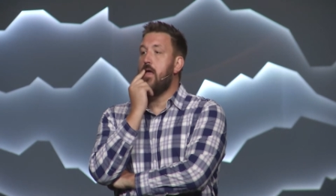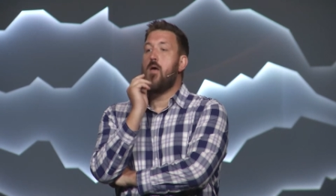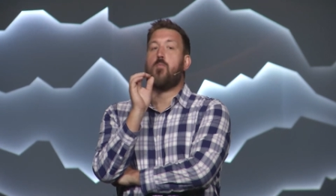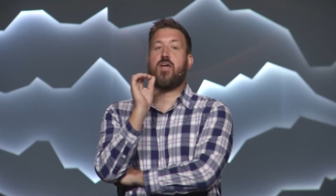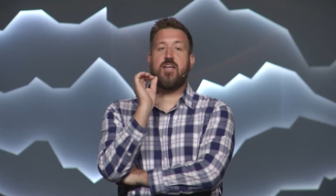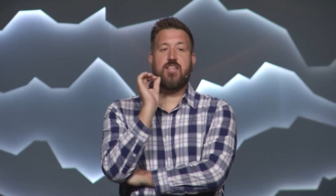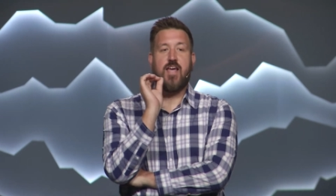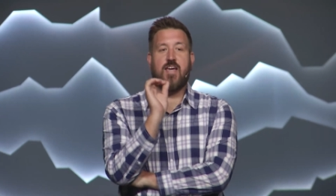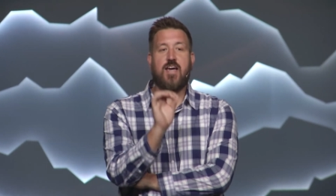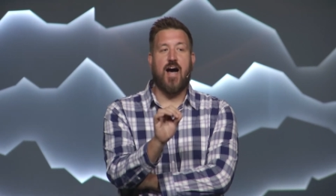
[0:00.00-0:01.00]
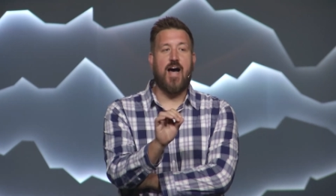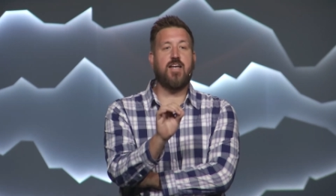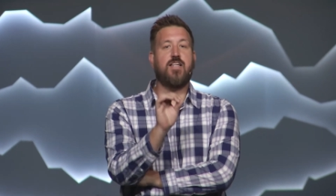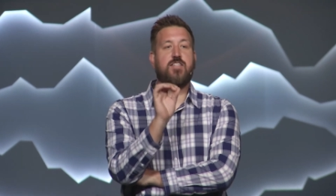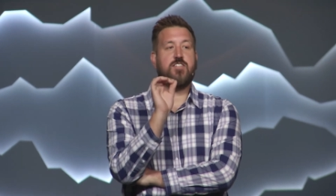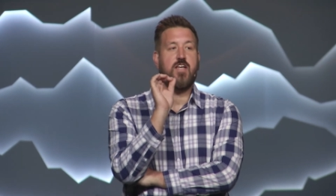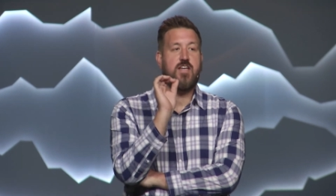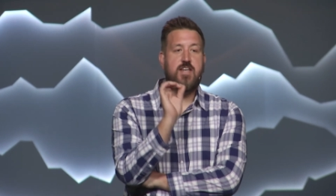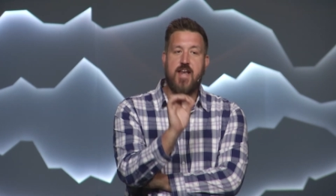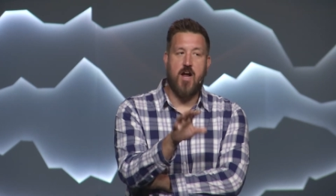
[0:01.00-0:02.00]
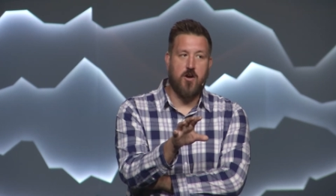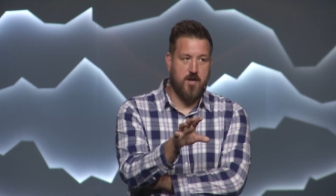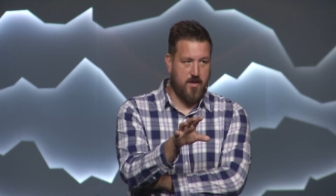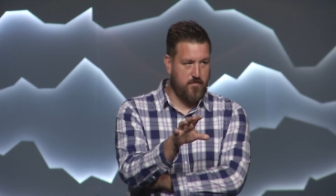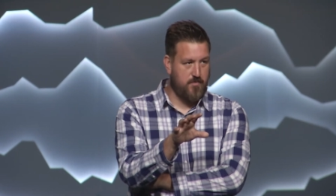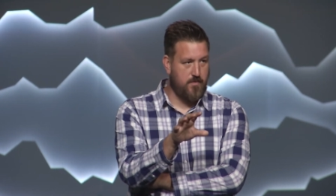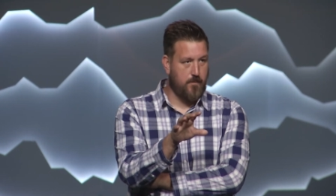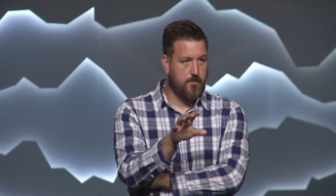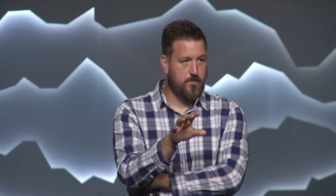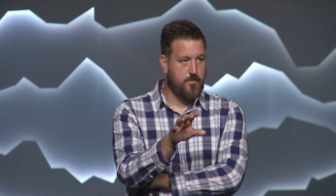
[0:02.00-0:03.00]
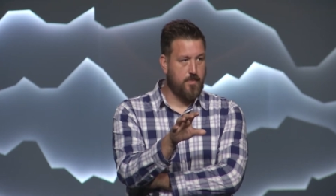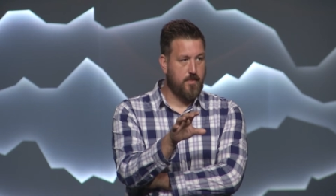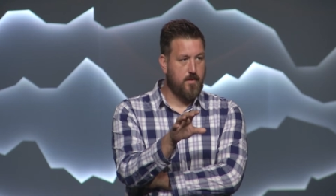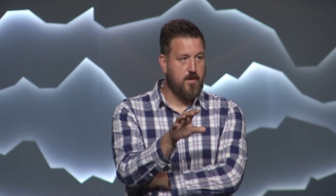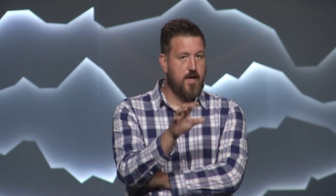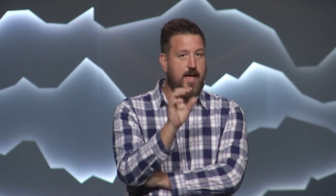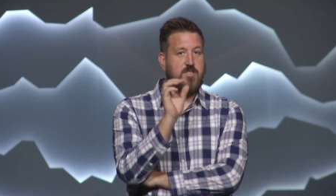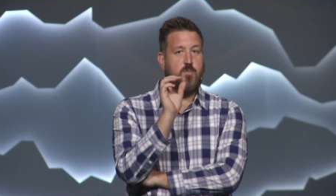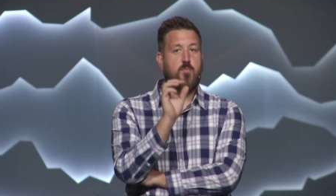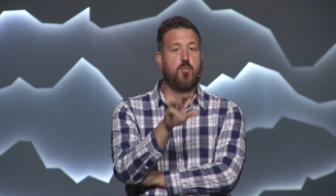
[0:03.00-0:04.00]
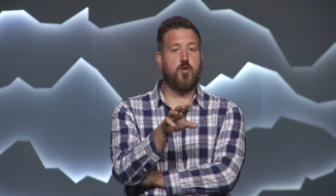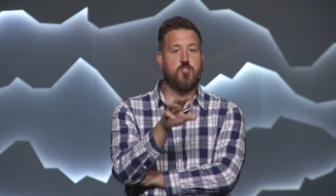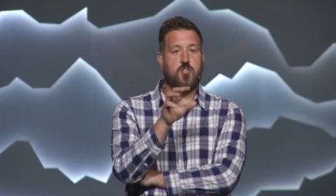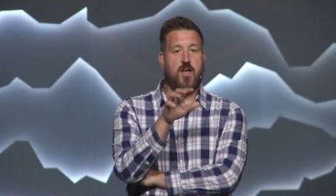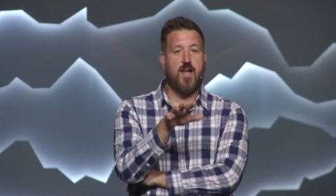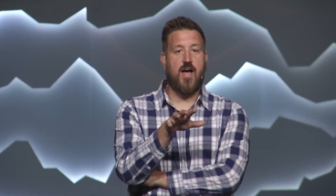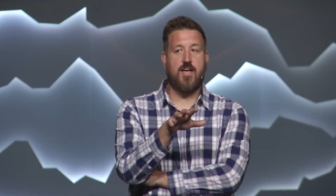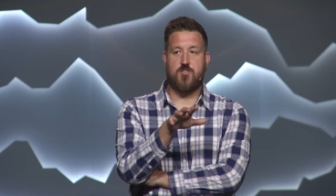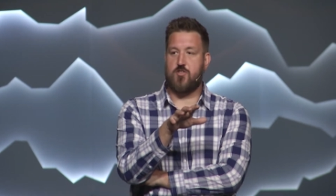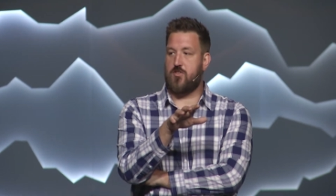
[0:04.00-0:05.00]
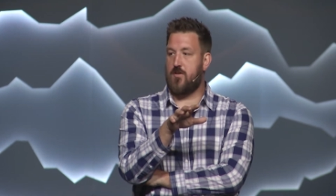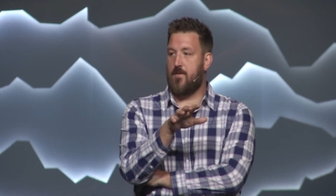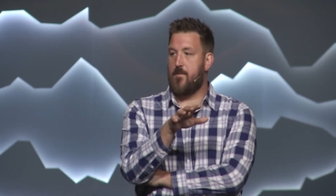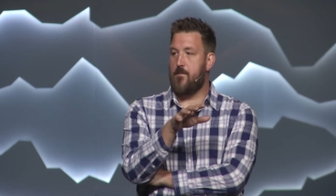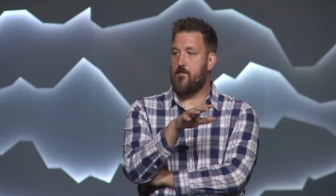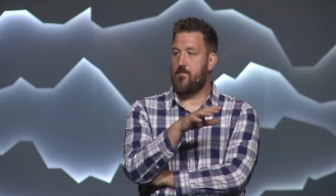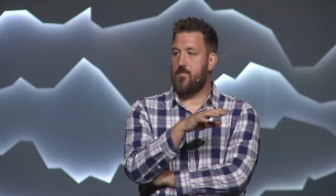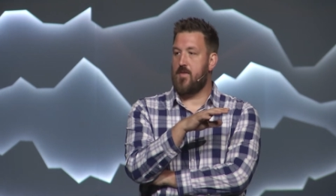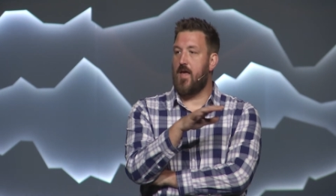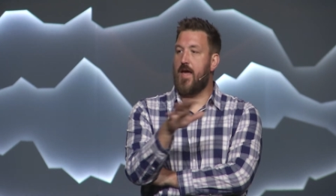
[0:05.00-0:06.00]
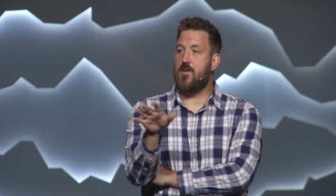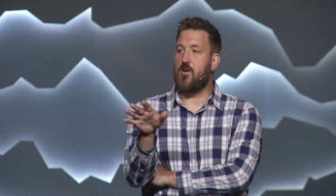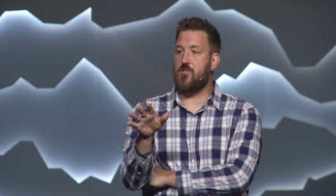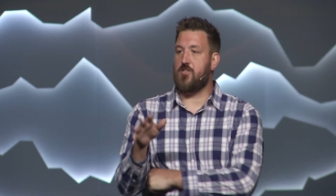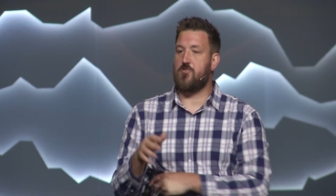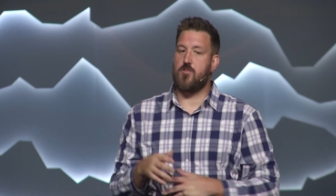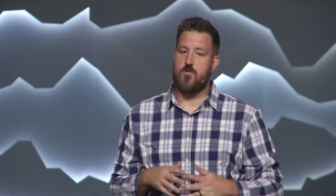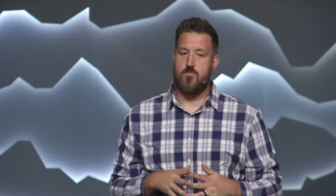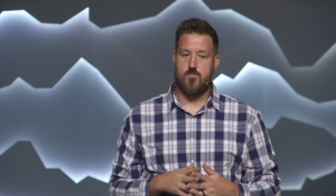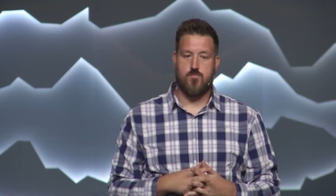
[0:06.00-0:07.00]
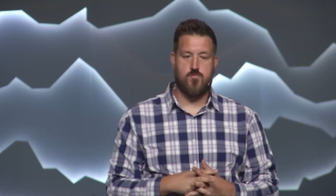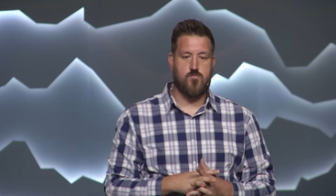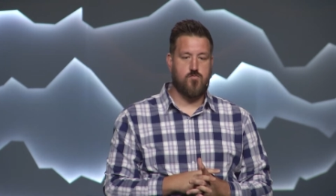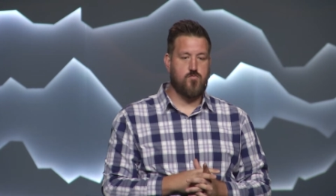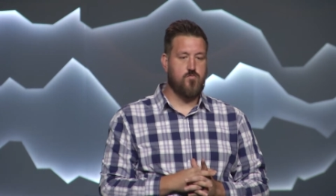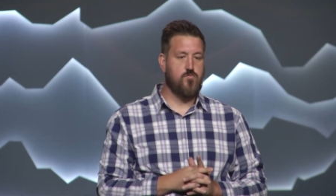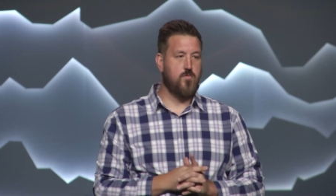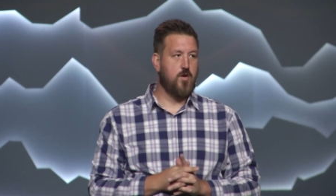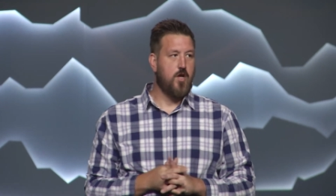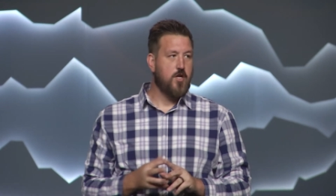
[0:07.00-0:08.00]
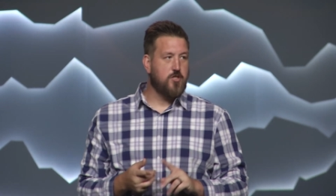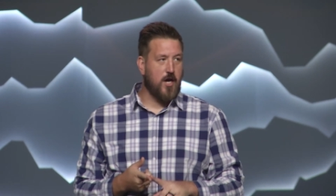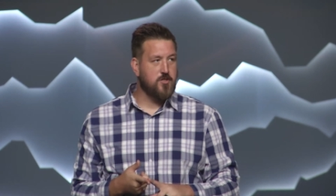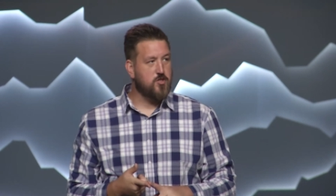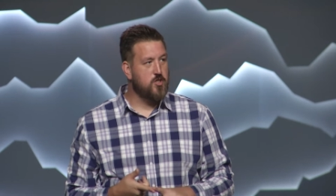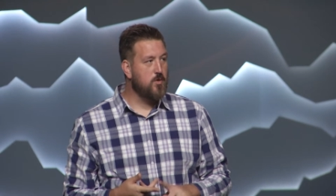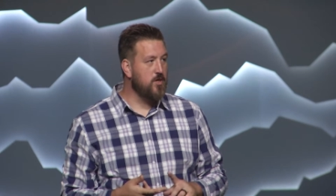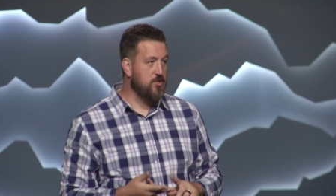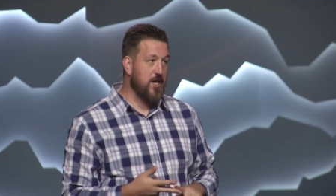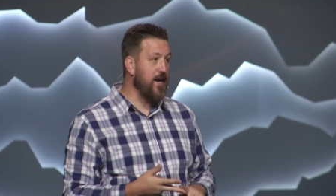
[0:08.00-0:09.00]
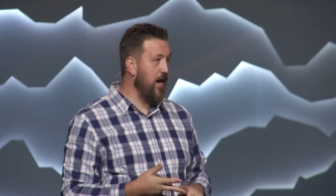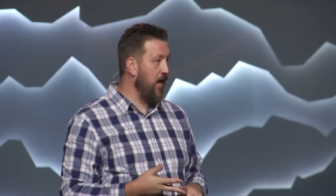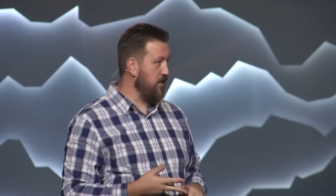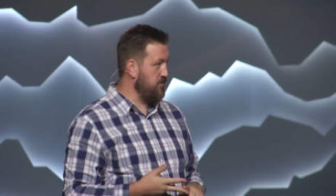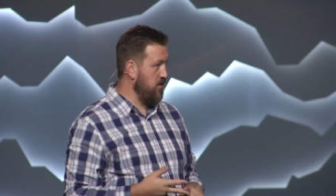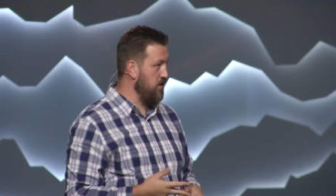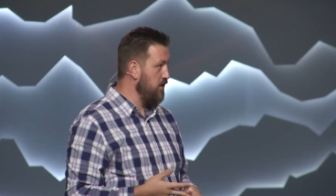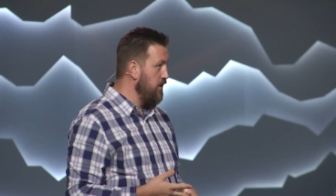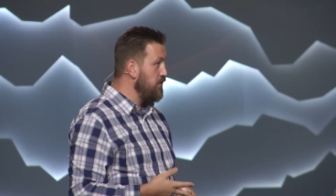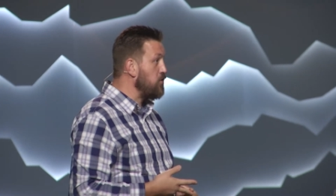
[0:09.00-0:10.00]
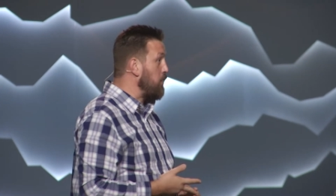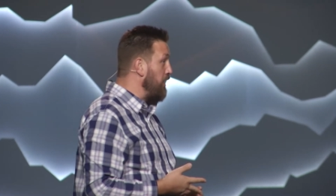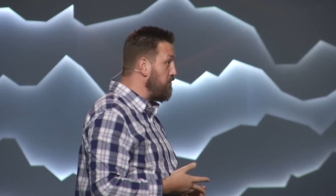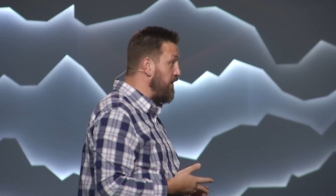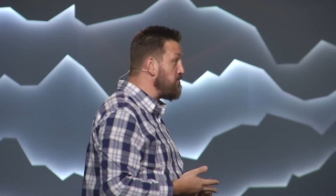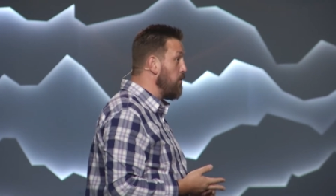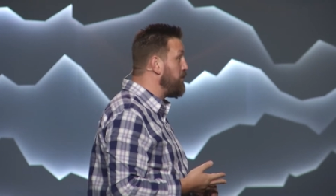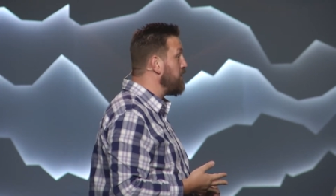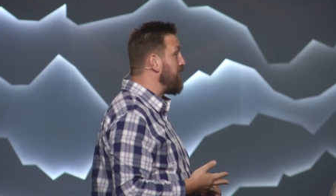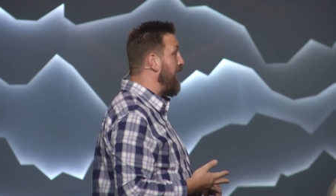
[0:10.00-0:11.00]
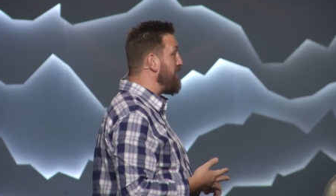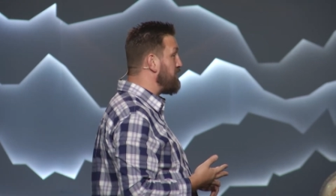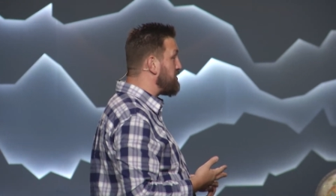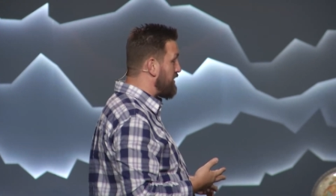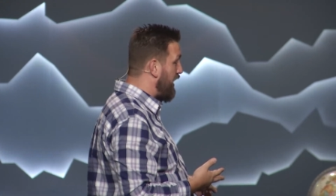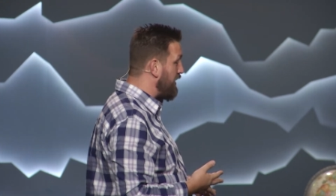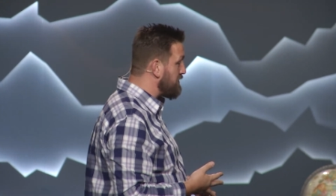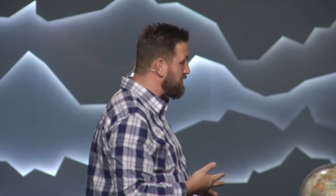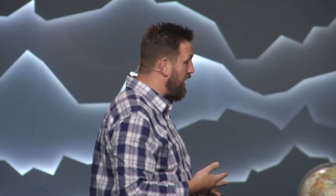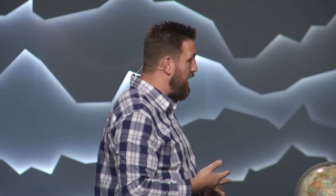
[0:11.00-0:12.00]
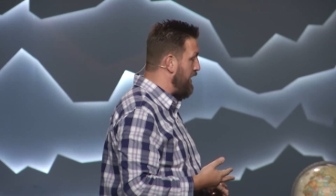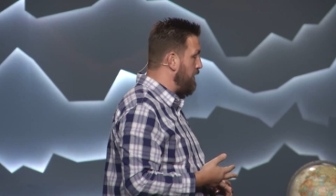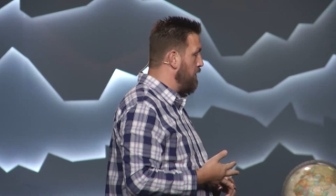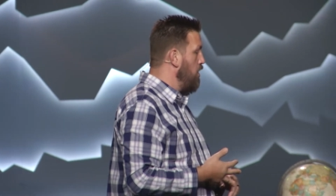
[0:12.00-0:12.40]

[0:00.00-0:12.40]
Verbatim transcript: Because a godless narrative has been pushed on us and our children. Jon Stewart, John Oliver, the crowd favorite Bill Nye, the science guy,